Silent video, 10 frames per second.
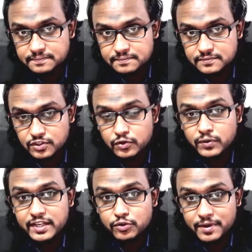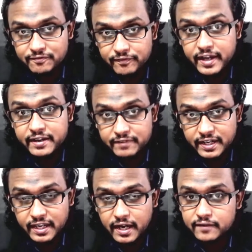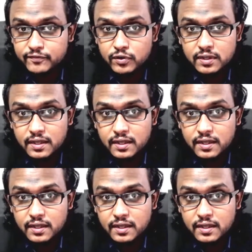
So you need to be very, very careful.